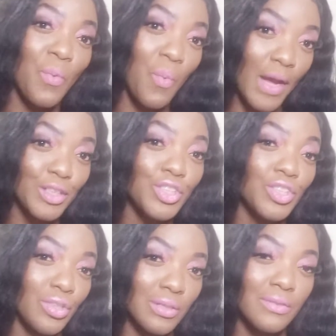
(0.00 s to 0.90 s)
white
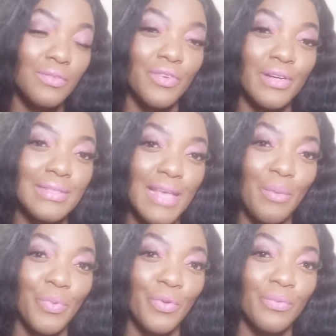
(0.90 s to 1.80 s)
shirt, for
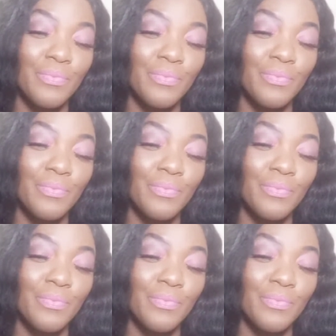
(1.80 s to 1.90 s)
example.